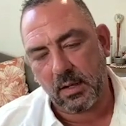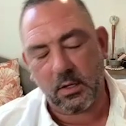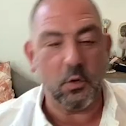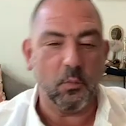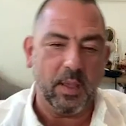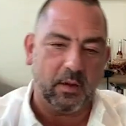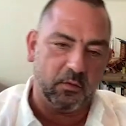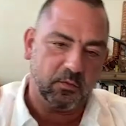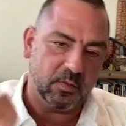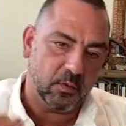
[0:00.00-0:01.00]
canoe
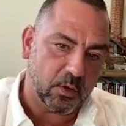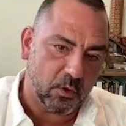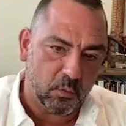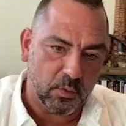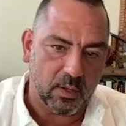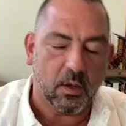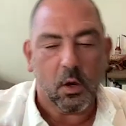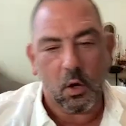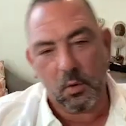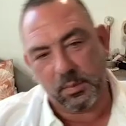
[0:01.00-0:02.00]
makers, and there are kahuna
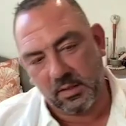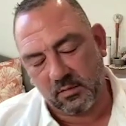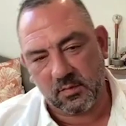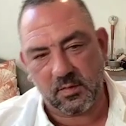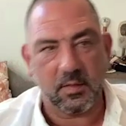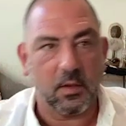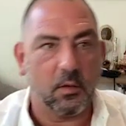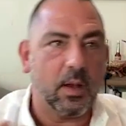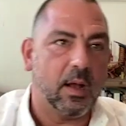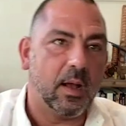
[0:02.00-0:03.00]
herbalists, and
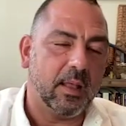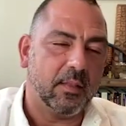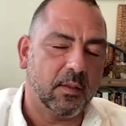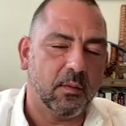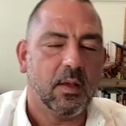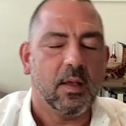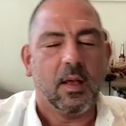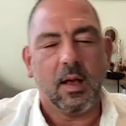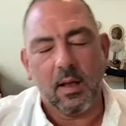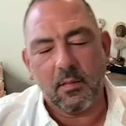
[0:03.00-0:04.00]
there and the
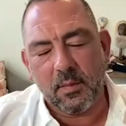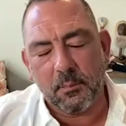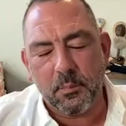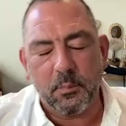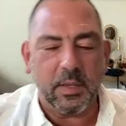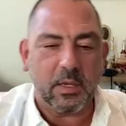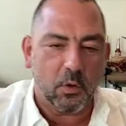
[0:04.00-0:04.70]
big